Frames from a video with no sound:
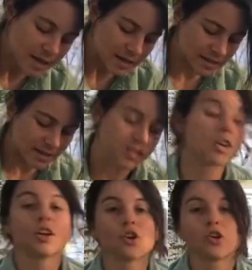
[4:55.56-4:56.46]
is it's
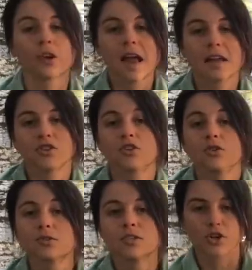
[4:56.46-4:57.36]
going to create
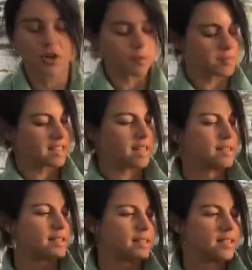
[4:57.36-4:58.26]
two
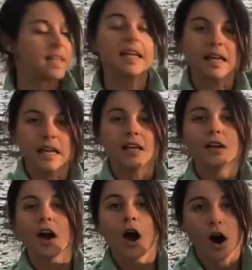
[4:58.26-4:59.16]
circumstances
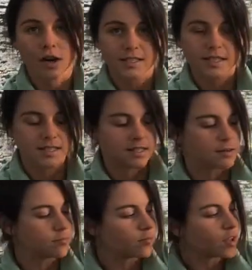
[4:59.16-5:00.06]
in our
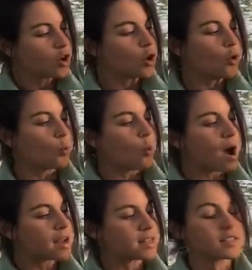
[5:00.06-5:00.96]
system.
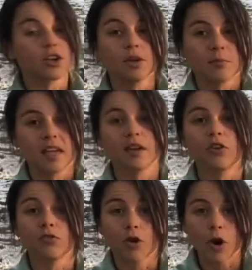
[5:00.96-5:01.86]
One is going to be an
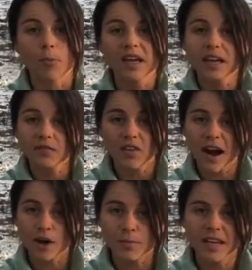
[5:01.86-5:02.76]
aerobic
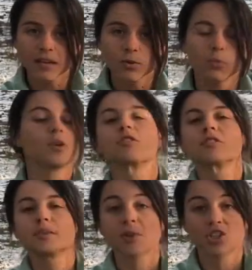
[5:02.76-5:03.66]
environment where
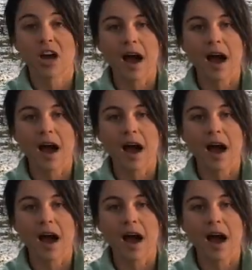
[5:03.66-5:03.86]
there's a bunch of